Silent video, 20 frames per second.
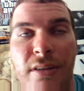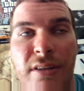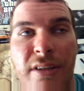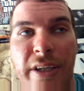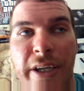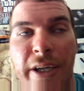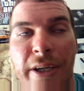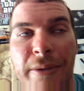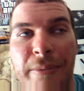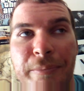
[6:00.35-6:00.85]

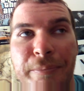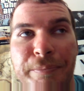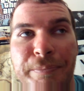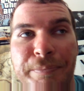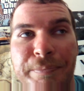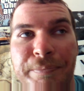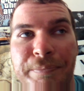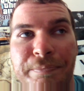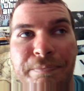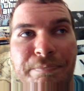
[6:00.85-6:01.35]
Then
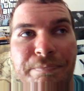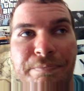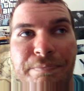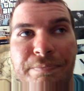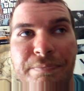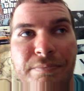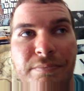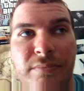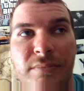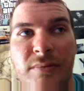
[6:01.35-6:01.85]

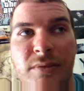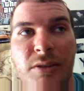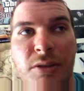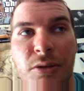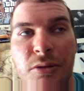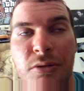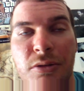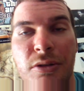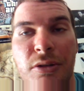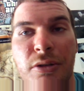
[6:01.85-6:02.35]

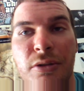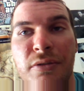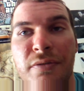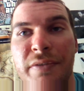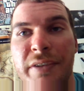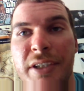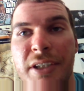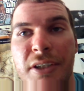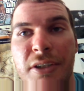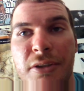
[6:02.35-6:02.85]
do the new
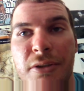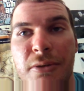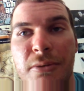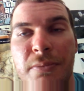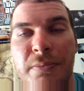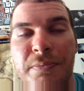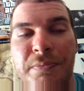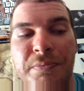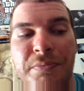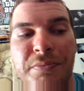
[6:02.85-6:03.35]
video.